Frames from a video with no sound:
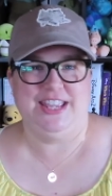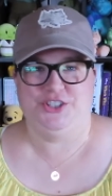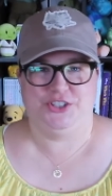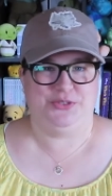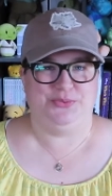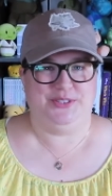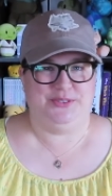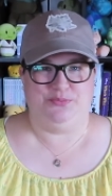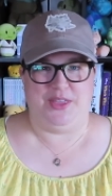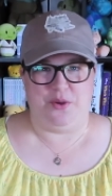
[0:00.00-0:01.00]
It just
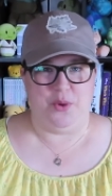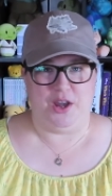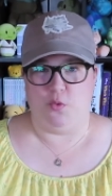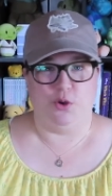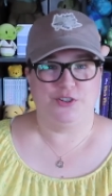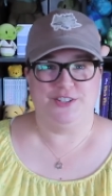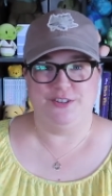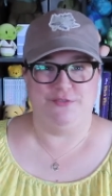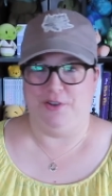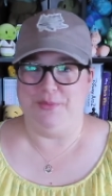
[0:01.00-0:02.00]
was like when it worked to
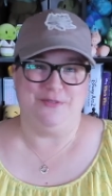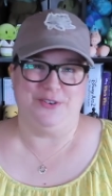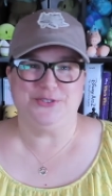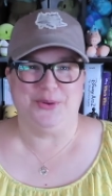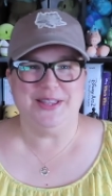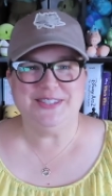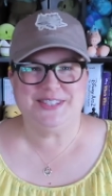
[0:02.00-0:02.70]
film the first one,